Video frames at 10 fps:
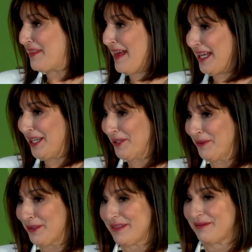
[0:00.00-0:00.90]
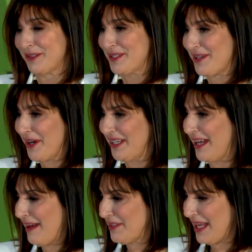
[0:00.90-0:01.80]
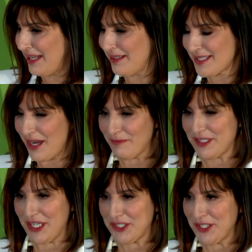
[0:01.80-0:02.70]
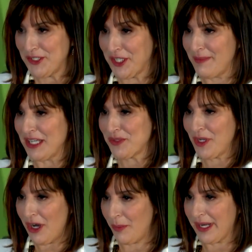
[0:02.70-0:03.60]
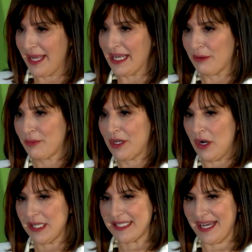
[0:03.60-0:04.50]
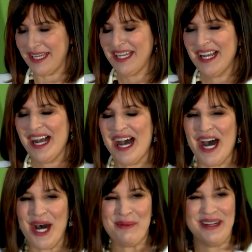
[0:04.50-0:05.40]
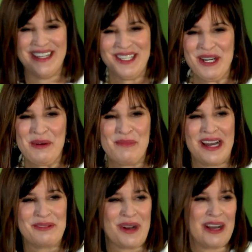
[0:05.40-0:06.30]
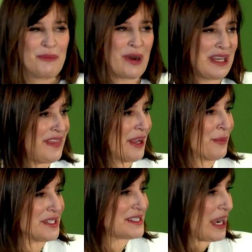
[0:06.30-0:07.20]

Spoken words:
to thank you. We're sorry to have to end this conversation. As you can imagine, we all want to hang out with Rick all day. But I want to thank Willis